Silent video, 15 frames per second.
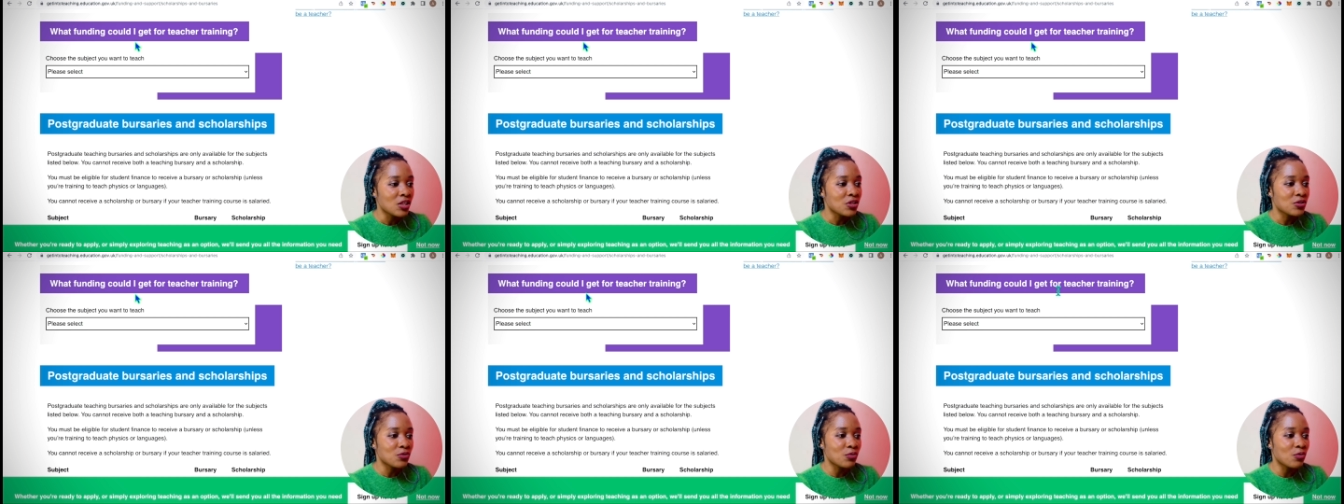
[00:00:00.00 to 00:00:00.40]

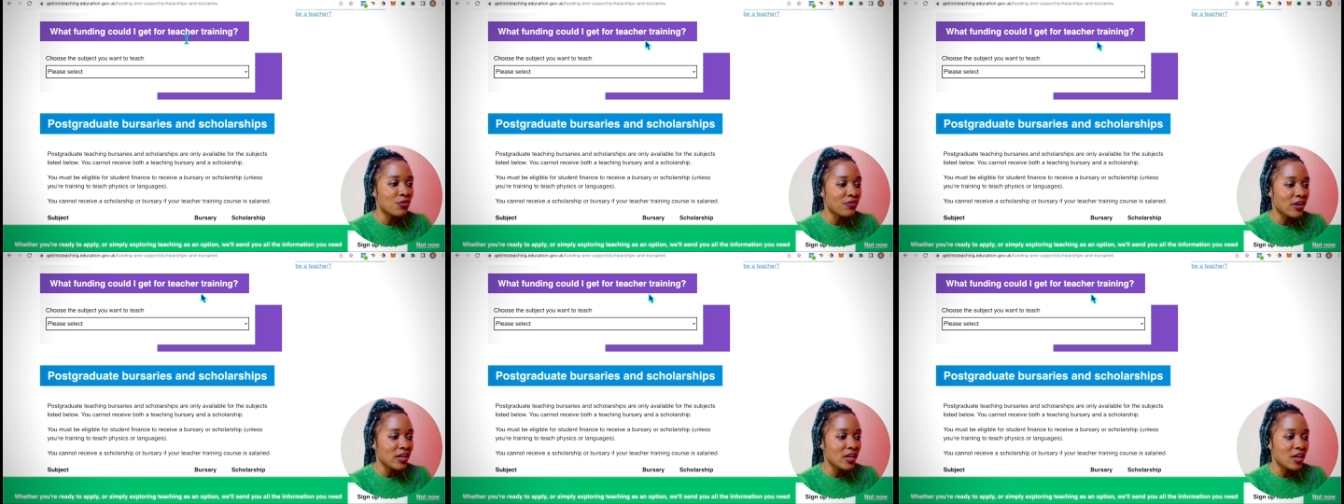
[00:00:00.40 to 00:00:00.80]
So
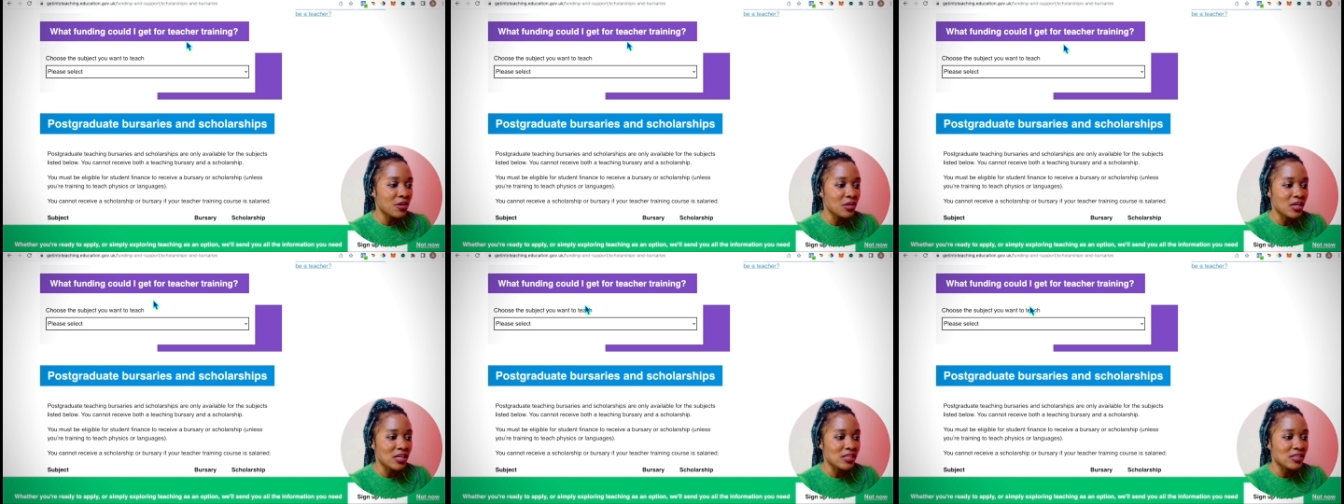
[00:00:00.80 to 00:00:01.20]
over here,
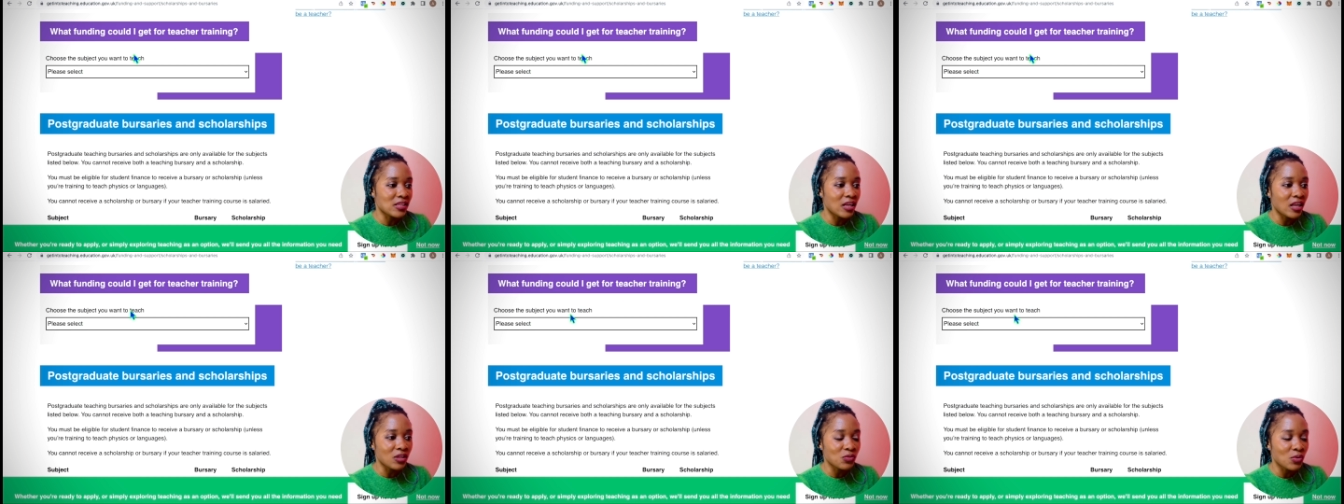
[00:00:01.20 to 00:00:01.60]
you can
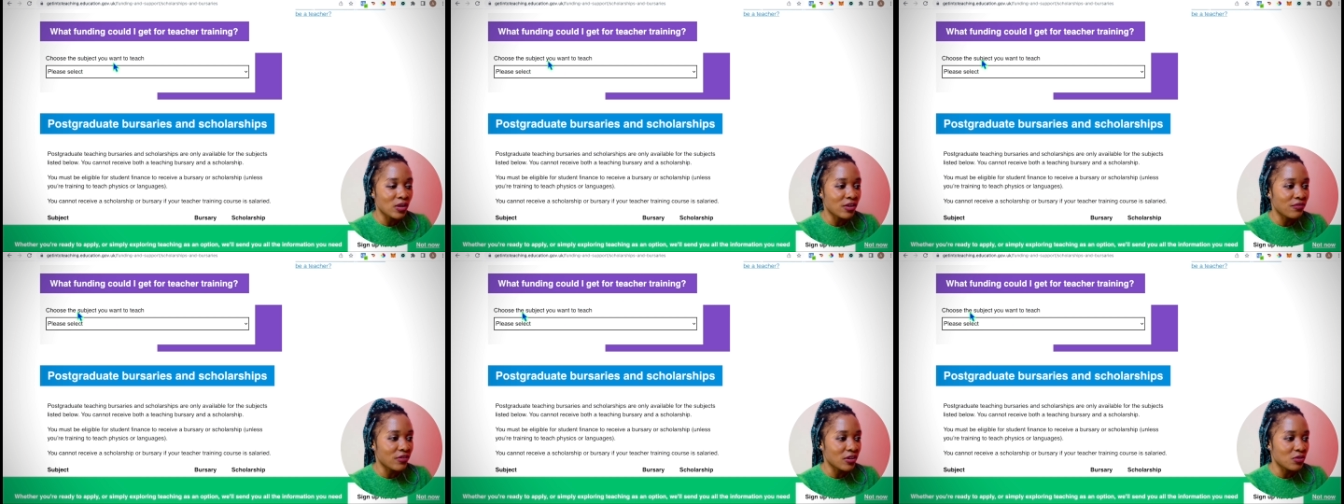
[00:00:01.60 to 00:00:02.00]
select
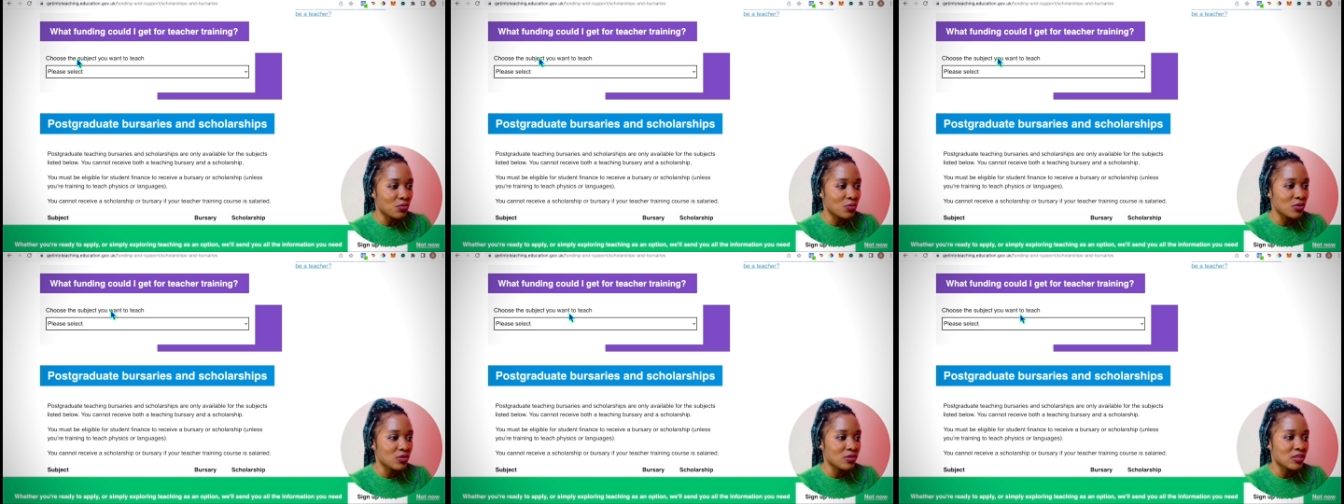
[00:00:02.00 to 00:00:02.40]
whatever you
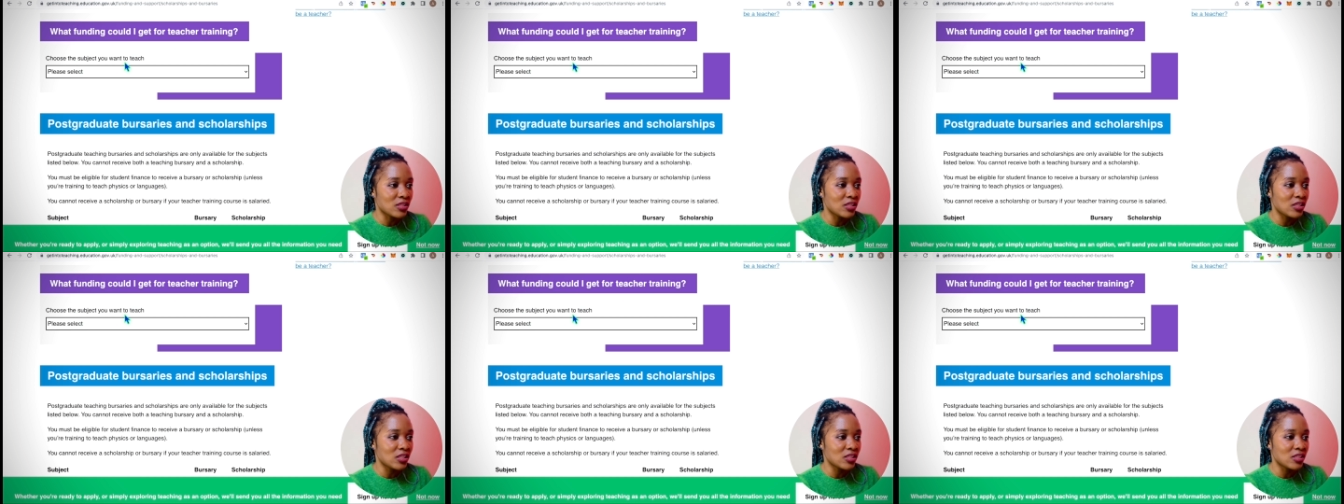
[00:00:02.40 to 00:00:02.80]
want to
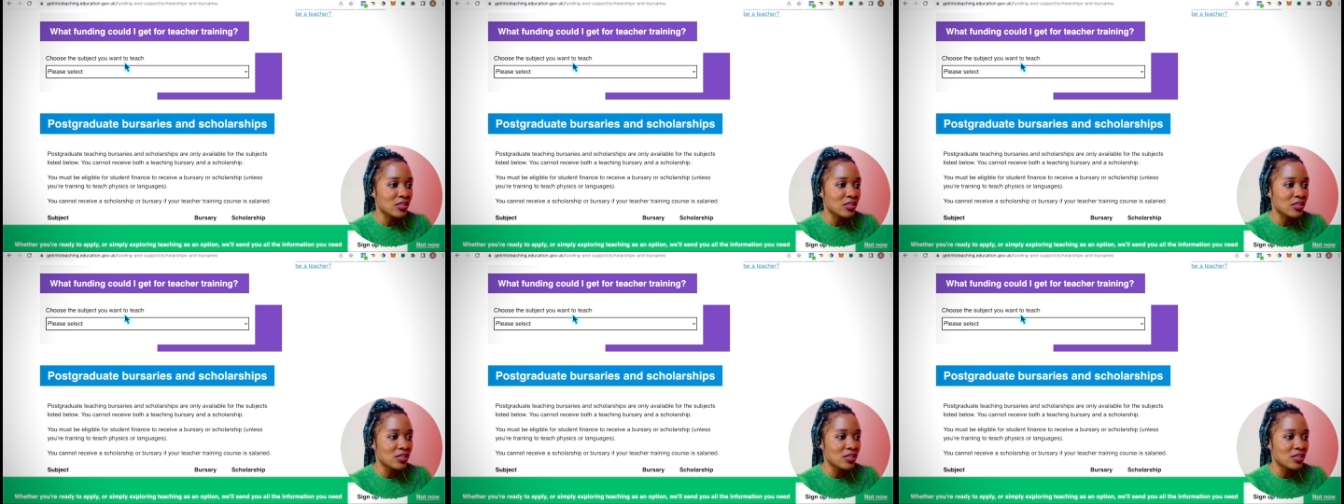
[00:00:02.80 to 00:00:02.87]
teach.